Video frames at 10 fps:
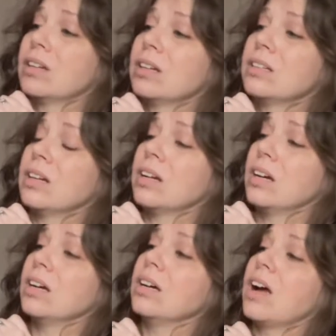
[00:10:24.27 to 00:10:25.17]
did
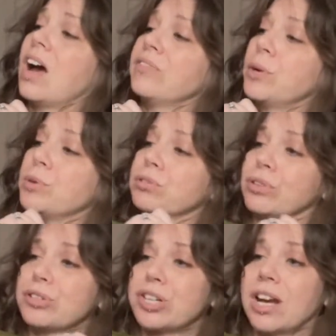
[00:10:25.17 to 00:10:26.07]
a half double
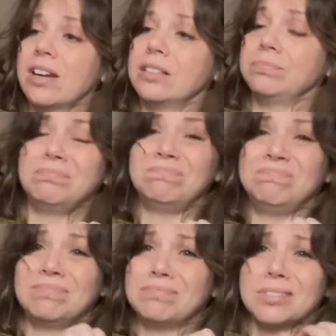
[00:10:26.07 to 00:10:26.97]
crochet
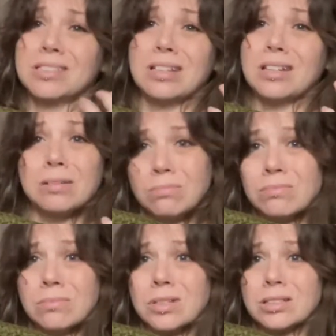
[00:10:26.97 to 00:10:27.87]

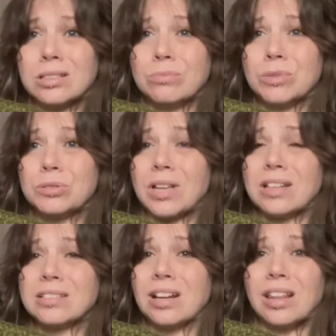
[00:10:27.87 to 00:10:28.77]
seam to seam two
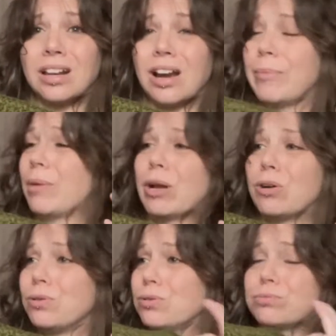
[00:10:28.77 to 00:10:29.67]
sides together. I made a big
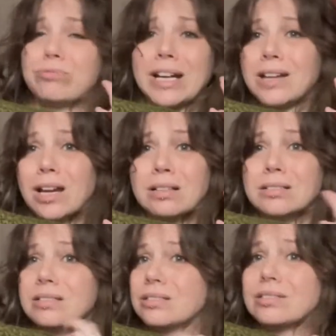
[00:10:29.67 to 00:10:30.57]
old
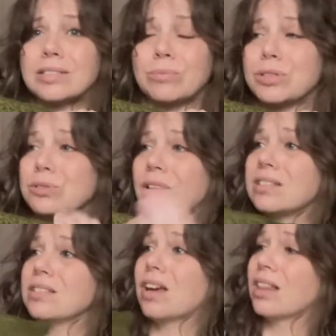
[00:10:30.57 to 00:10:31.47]
rectangle, just seam the two
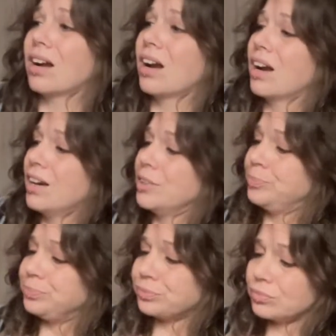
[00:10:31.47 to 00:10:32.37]
sides together.
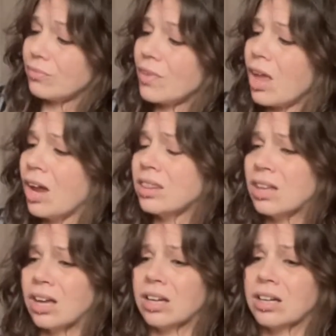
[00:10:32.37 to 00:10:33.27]
And
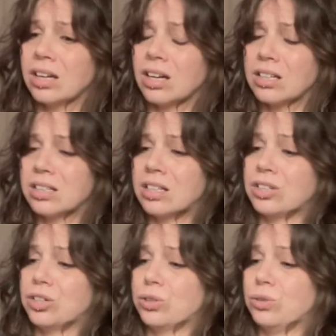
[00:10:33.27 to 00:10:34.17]
then
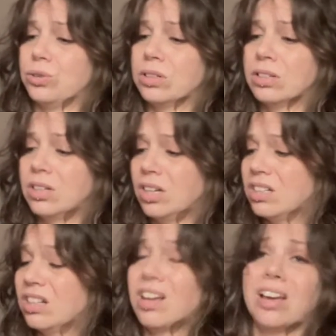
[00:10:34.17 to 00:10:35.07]
continued
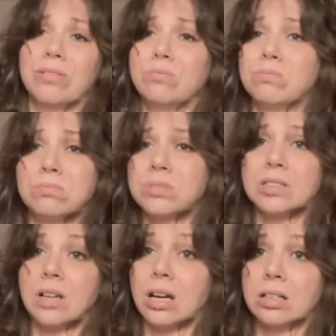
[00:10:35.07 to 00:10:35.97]
until I was
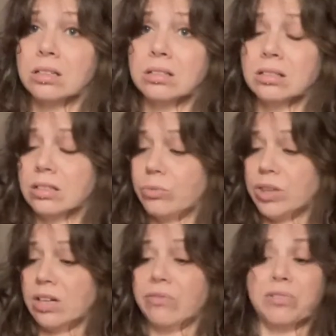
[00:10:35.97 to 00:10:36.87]
done with
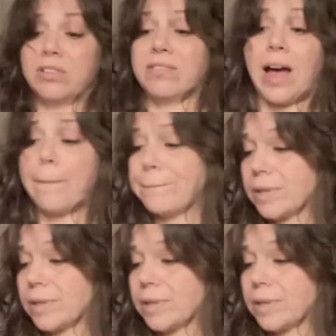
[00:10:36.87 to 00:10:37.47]
enough for a flap.